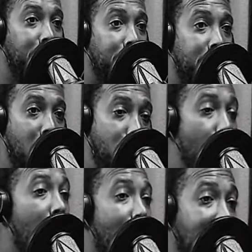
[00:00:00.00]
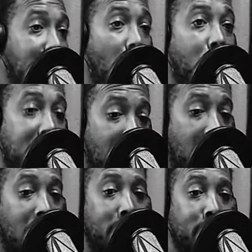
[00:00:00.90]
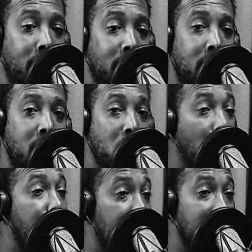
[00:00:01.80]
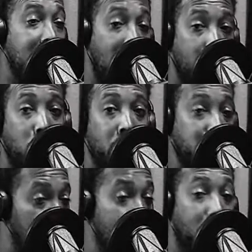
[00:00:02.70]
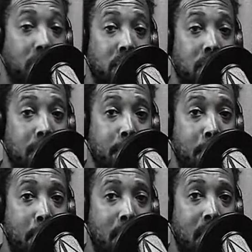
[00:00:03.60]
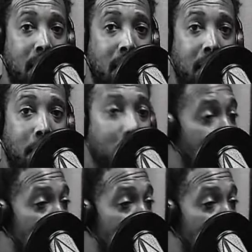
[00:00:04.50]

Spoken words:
if you invest over time, your shit'll double and triple. But if you're